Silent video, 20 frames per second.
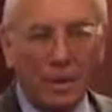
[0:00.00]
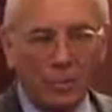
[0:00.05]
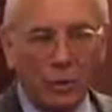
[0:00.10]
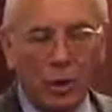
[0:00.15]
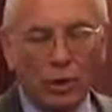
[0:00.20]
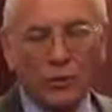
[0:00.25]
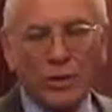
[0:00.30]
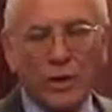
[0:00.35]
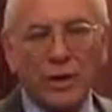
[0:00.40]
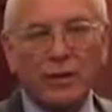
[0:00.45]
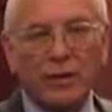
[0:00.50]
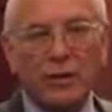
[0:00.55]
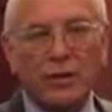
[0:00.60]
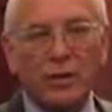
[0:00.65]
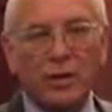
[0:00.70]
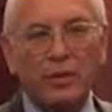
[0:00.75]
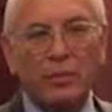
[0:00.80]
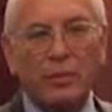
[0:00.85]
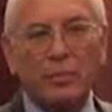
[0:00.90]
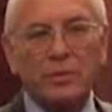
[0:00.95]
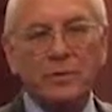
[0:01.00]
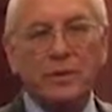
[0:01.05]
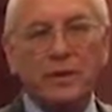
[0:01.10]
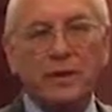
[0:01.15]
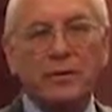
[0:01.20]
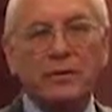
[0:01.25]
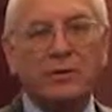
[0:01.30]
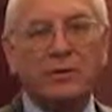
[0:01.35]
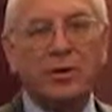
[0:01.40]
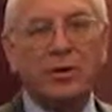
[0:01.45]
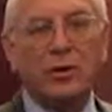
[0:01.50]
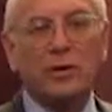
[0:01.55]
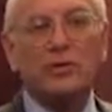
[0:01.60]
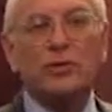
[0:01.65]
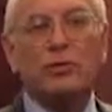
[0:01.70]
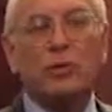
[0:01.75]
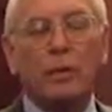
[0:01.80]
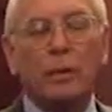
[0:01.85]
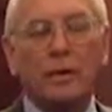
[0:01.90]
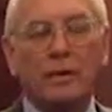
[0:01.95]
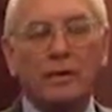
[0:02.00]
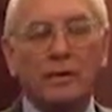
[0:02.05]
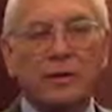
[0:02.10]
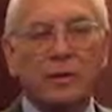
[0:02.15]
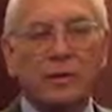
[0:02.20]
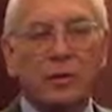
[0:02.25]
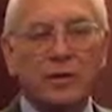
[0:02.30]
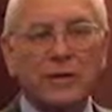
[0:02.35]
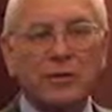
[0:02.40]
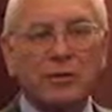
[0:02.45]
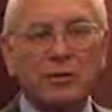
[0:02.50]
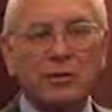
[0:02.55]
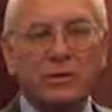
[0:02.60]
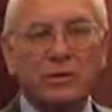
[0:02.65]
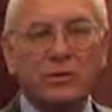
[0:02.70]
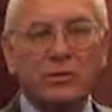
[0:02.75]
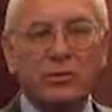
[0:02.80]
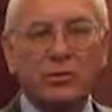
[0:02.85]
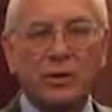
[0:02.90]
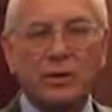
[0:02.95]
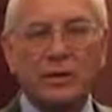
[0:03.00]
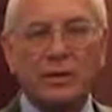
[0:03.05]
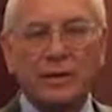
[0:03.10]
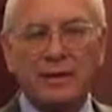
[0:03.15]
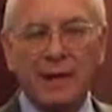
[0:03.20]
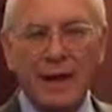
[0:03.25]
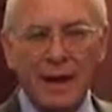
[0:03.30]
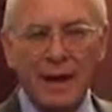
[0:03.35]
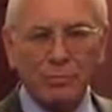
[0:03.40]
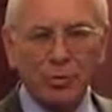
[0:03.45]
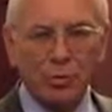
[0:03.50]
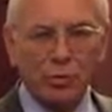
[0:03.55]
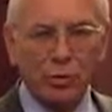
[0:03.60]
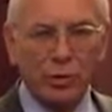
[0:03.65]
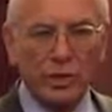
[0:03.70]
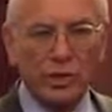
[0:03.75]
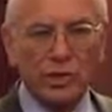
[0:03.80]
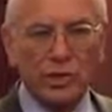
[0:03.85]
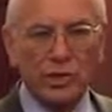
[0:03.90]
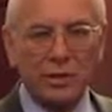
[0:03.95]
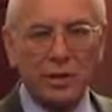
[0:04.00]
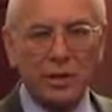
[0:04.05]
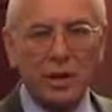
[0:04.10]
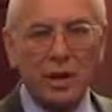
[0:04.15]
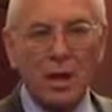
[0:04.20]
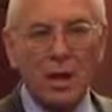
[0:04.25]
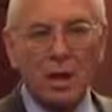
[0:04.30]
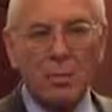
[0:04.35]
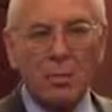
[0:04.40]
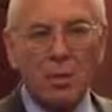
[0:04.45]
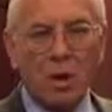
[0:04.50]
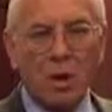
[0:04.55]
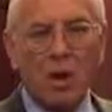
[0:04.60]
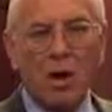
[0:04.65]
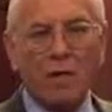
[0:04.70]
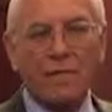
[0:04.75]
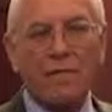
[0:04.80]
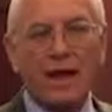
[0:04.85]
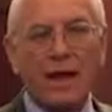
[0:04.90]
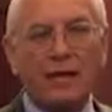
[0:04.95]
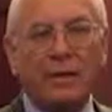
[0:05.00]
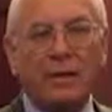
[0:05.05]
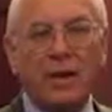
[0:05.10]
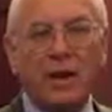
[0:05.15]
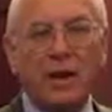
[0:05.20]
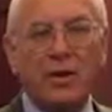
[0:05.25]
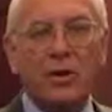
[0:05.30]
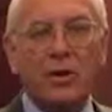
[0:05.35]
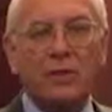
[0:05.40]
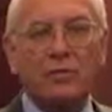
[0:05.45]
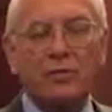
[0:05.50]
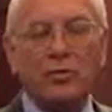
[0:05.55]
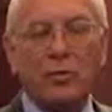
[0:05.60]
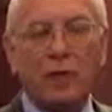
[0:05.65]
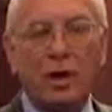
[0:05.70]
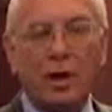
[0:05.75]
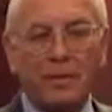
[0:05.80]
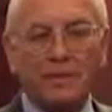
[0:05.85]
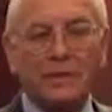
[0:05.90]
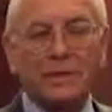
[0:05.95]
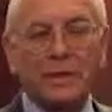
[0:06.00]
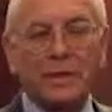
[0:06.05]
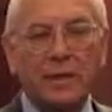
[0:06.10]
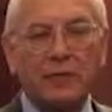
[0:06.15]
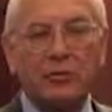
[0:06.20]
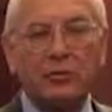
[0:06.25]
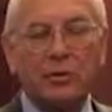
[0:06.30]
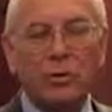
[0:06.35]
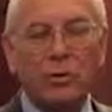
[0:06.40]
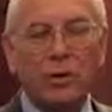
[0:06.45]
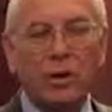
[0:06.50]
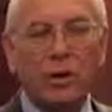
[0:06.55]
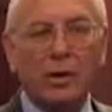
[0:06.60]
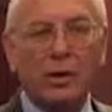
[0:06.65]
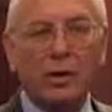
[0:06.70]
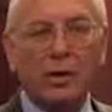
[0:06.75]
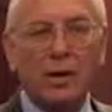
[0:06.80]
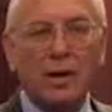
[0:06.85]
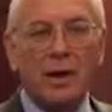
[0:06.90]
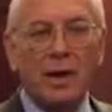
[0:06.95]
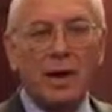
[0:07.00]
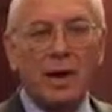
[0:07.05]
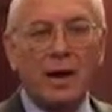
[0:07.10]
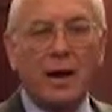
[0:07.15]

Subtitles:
I'm Paul Tonko, and I represent New York's 20th Congressional District in the Capital Region, Mohawk Valley area of upstate New York.